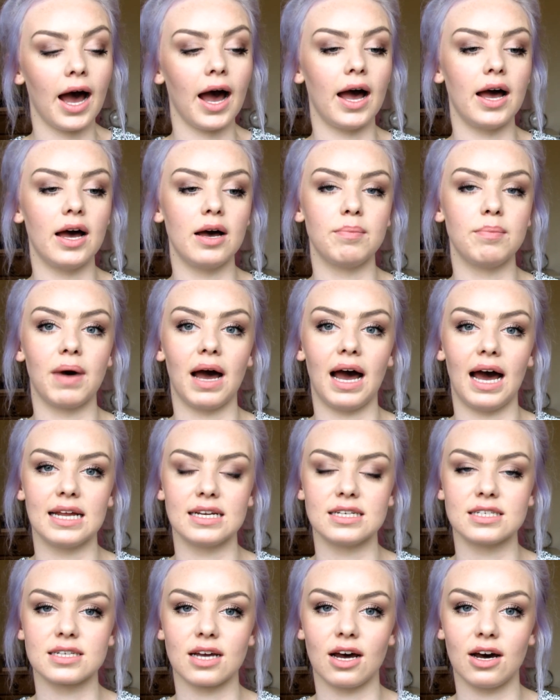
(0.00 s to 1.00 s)

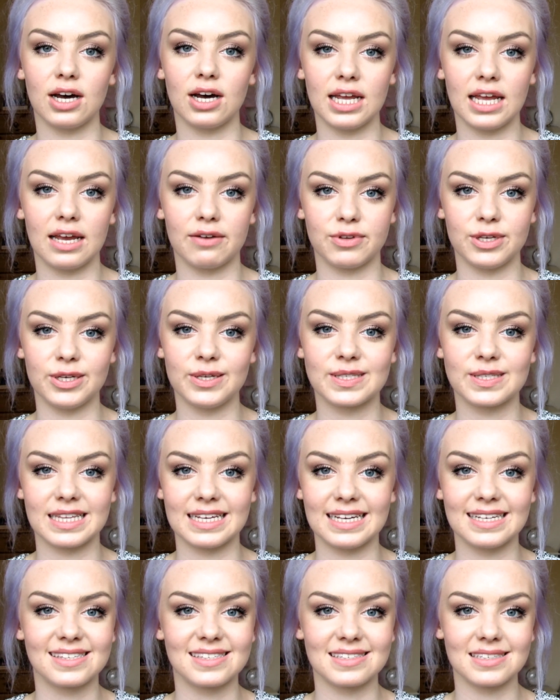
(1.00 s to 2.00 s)
and I have used
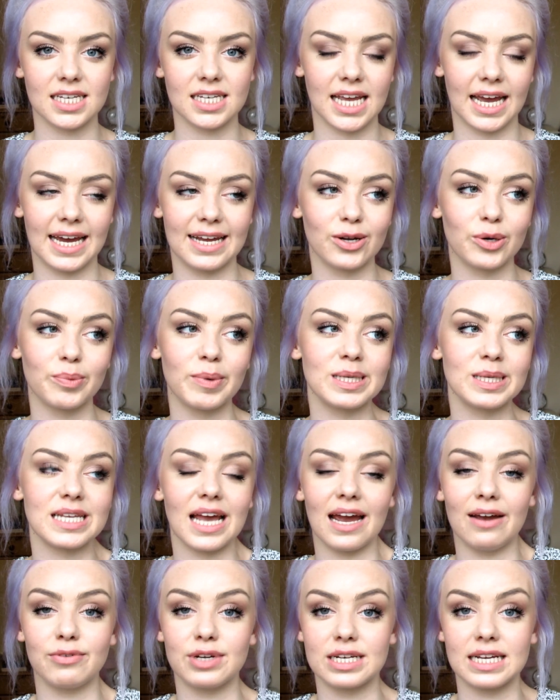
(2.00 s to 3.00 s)
this again almost
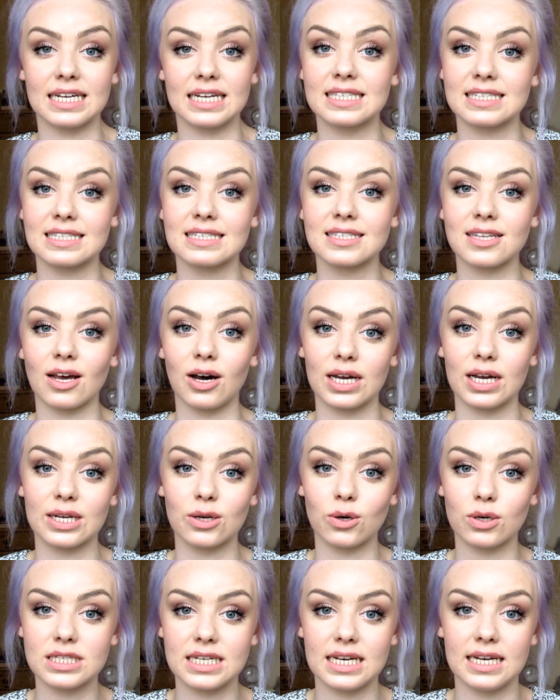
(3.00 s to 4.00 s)
every day since I
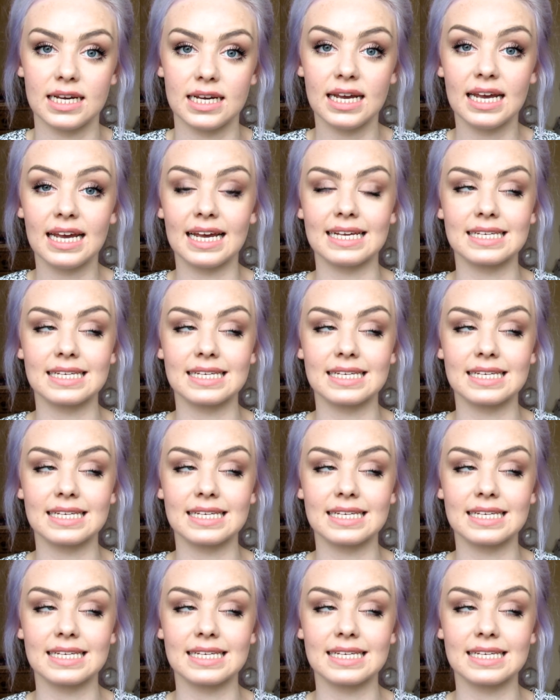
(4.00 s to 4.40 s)
got it.